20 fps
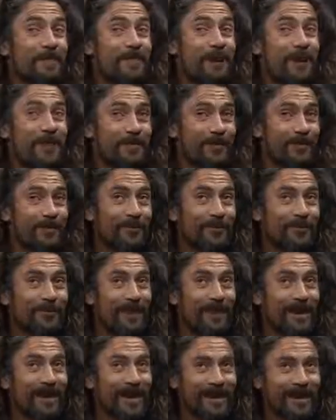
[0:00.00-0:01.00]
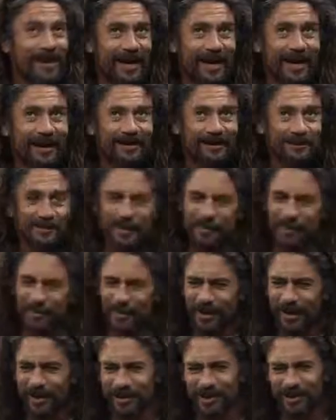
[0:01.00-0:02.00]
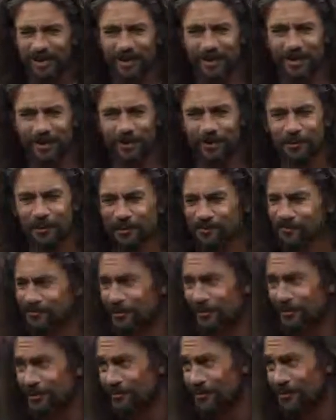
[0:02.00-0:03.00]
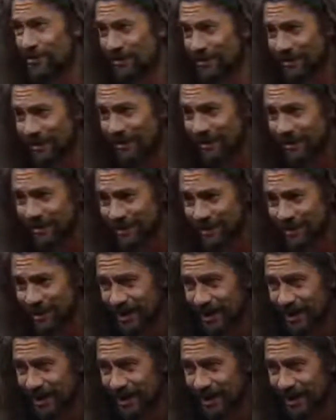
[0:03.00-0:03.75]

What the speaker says: people that are a little bit fond of New Zealand,